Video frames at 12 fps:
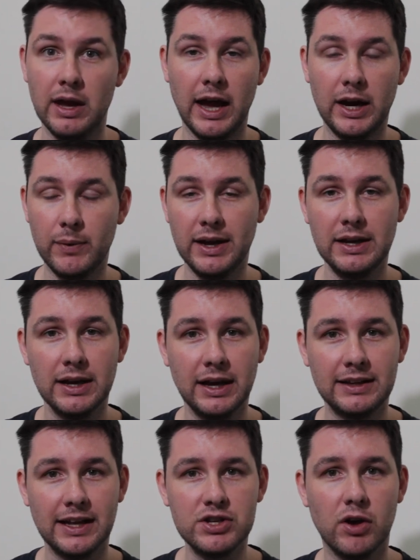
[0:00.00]
Anyway,
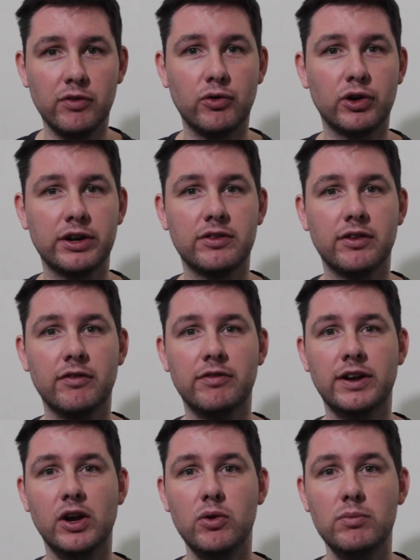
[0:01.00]
that's all for this
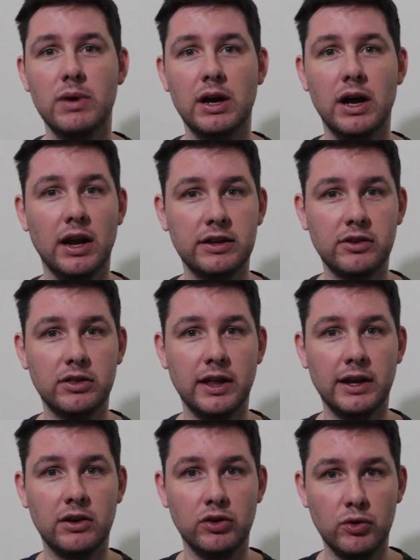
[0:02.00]
video. I'd like to
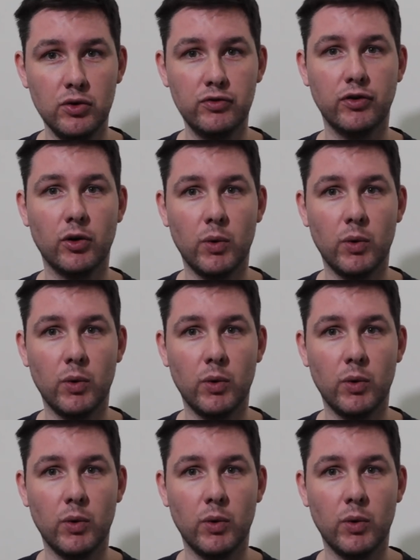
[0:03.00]
thank you for